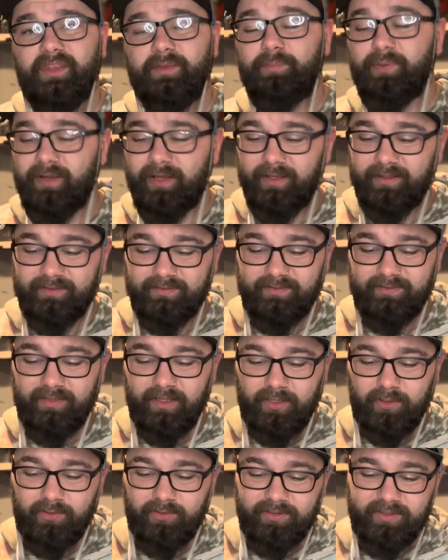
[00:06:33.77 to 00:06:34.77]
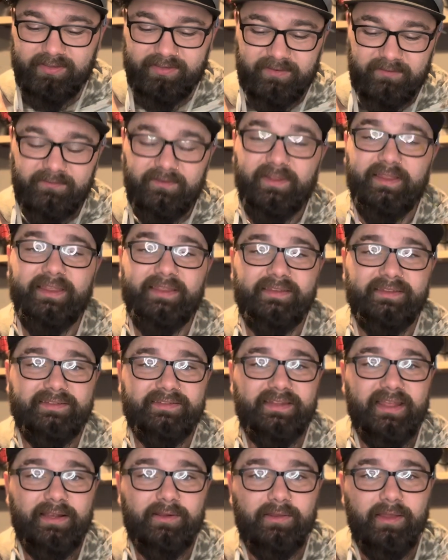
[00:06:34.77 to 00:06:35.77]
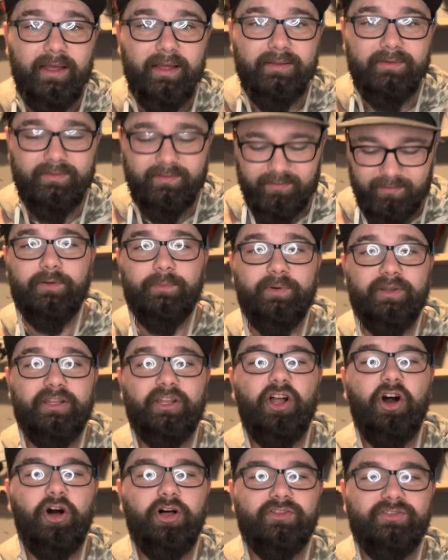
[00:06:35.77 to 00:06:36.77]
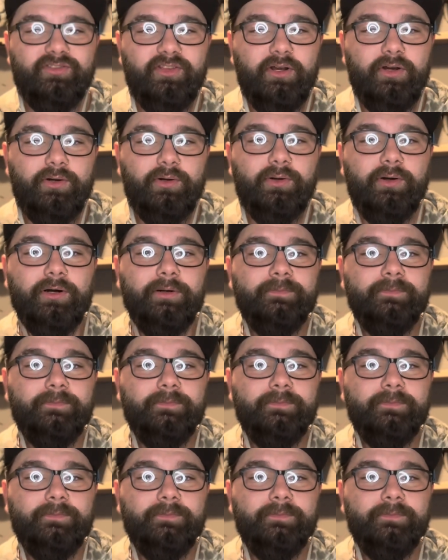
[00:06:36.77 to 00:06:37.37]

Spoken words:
because not only does it fill in these layer lines, but it also